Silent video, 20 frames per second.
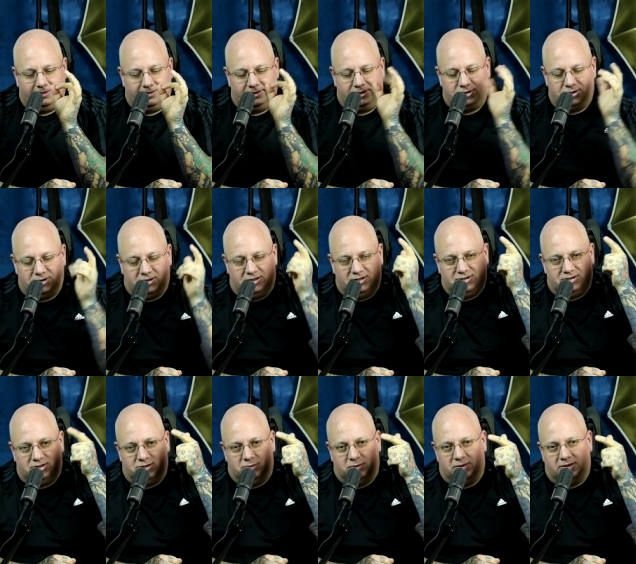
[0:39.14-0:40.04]
is you
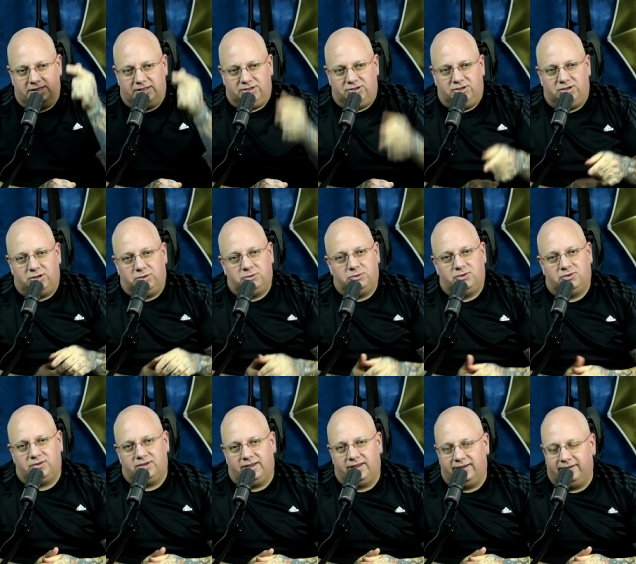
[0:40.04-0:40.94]
listen to what they don't
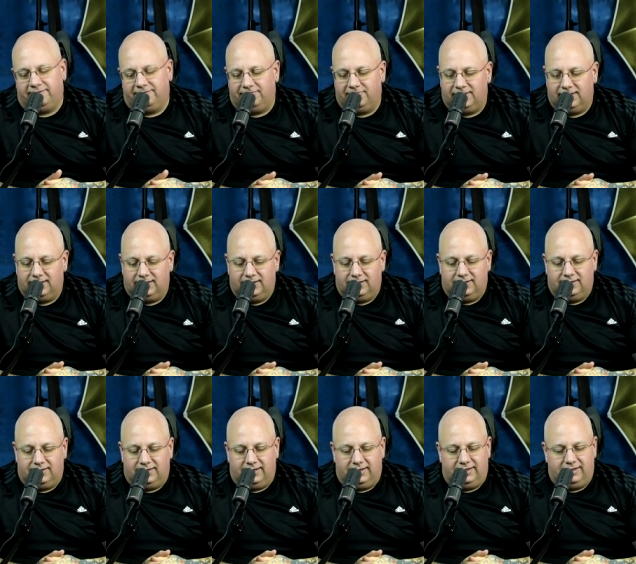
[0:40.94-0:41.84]
say.
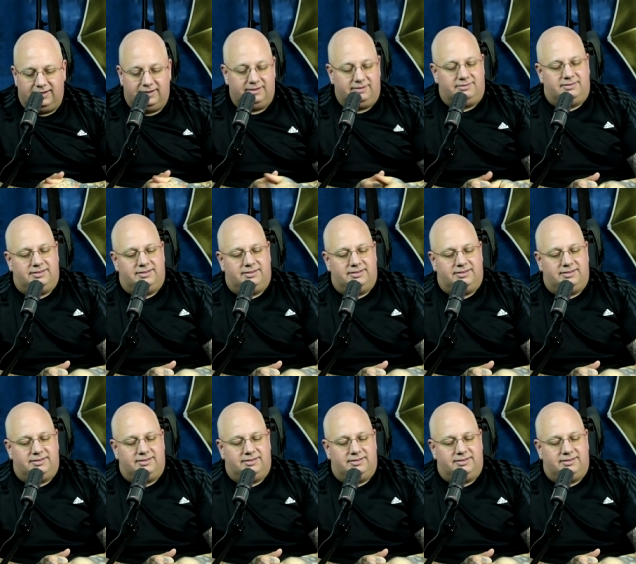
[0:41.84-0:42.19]
And not a